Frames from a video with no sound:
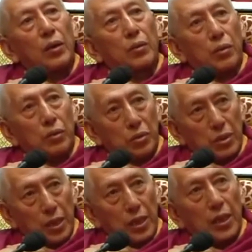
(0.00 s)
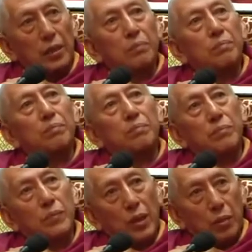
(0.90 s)
gross income
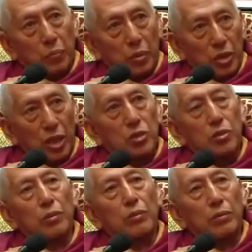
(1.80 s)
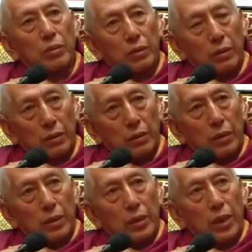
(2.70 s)
production,
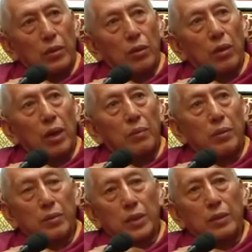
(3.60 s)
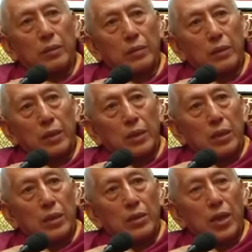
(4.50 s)
they talk about
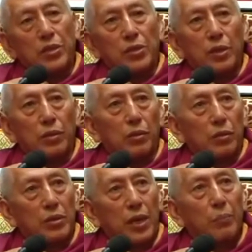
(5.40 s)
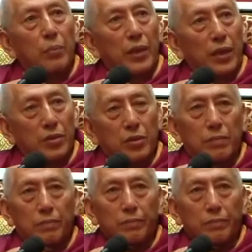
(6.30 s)
national gross happiness.